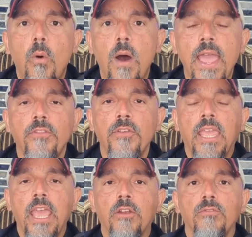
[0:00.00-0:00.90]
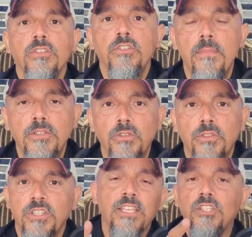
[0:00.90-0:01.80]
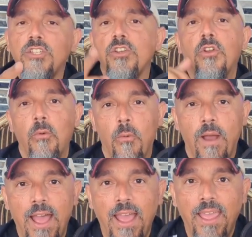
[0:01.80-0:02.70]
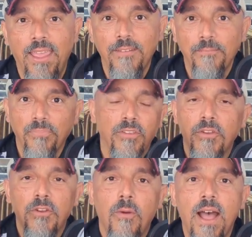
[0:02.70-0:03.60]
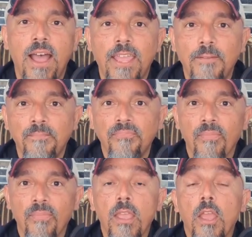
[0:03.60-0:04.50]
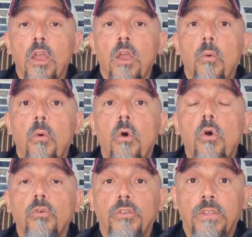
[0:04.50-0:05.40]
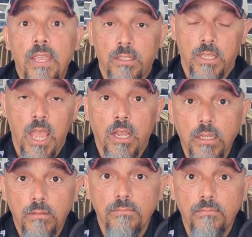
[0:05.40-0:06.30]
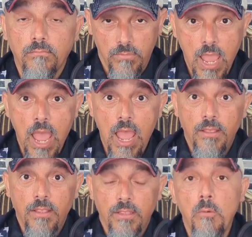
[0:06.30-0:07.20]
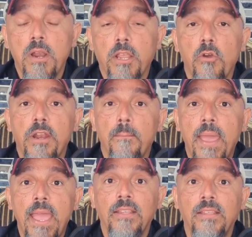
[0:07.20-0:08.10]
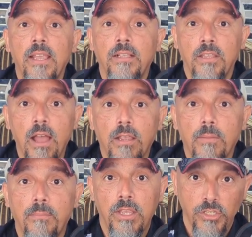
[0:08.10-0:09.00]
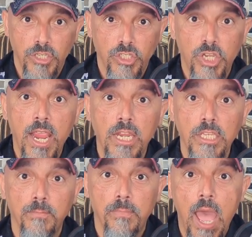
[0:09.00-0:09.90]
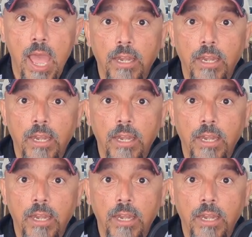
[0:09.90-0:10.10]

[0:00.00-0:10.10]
are they catering so much to the Chinese? You know why. You know why. Oh, TikTok. Yeah, they want to go ahead and ban TikTok because the Chinese bad.